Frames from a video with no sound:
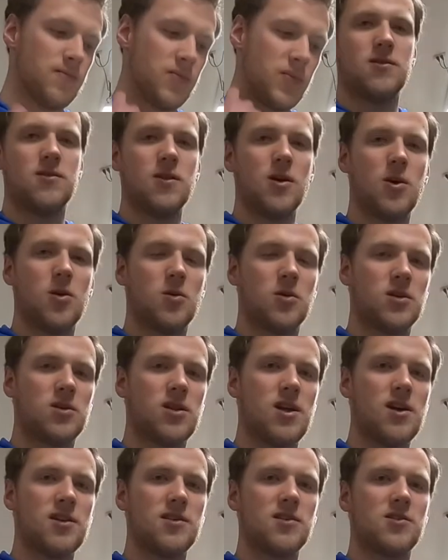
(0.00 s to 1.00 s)
So
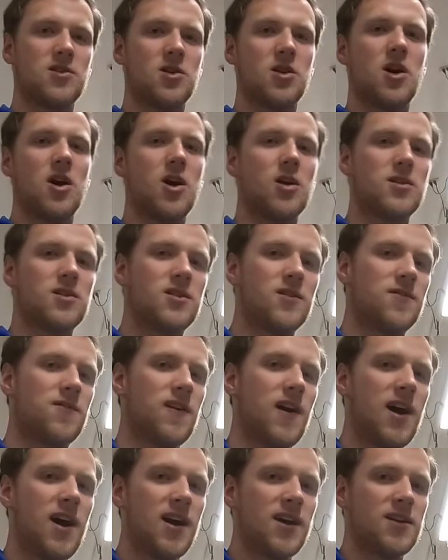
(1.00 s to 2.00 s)
gluttony is a little hard to
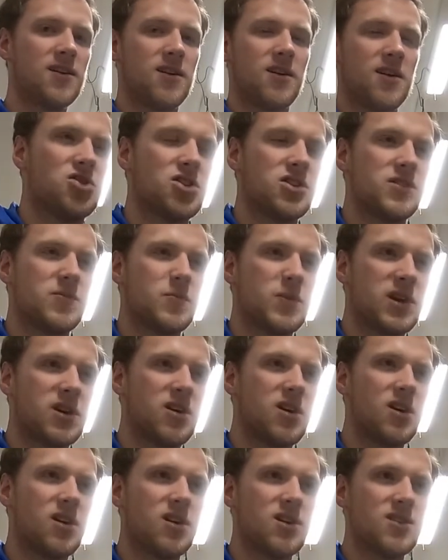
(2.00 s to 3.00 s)
define just
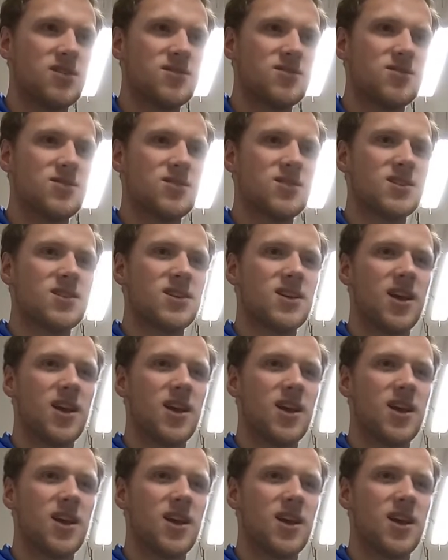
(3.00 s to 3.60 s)
because